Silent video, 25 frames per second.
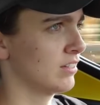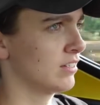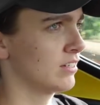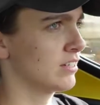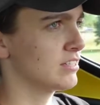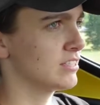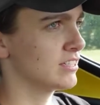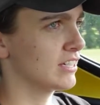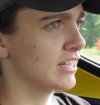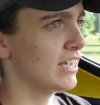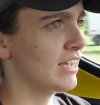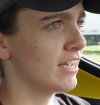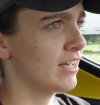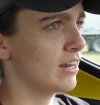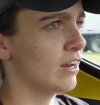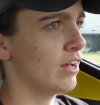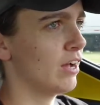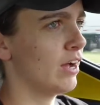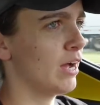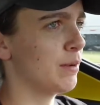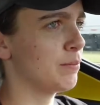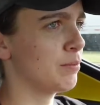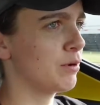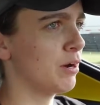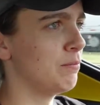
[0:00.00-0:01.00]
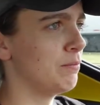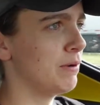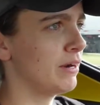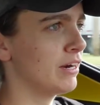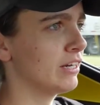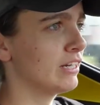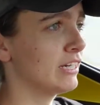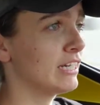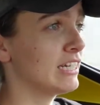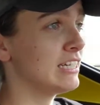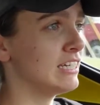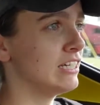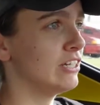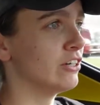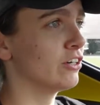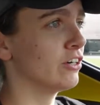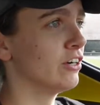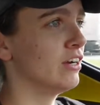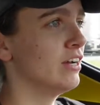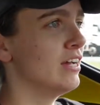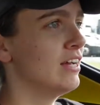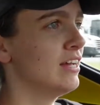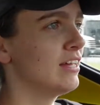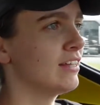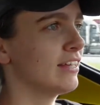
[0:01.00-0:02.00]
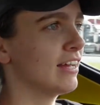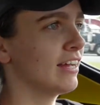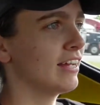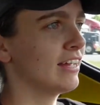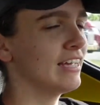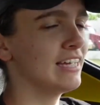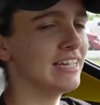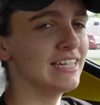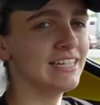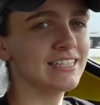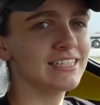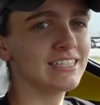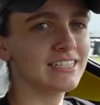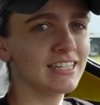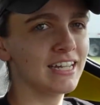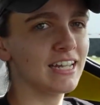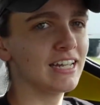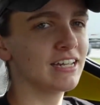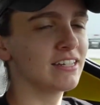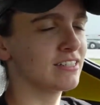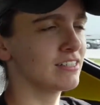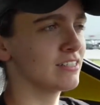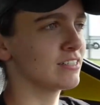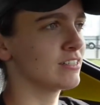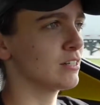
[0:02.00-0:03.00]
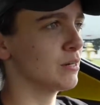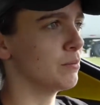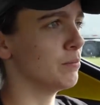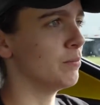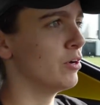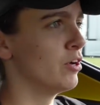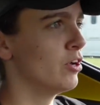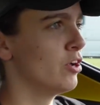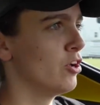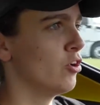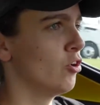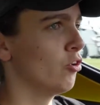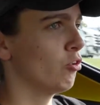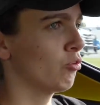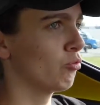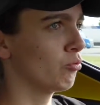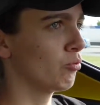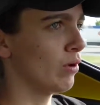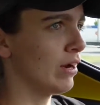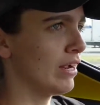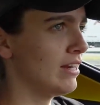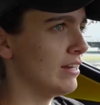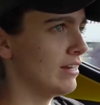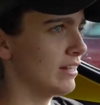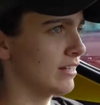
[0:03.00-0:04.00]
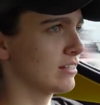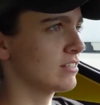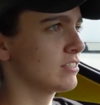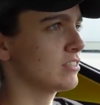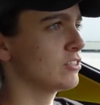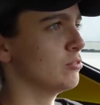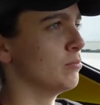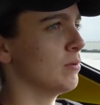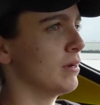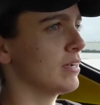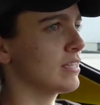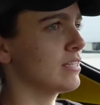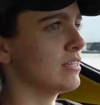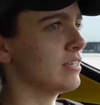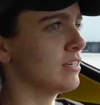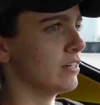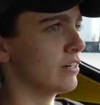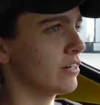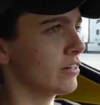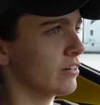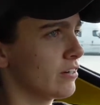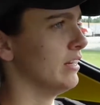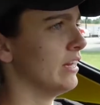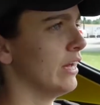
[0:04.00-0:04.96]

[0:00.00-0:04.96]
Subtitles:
Because again, I primarily hear that intake system right next to my ear.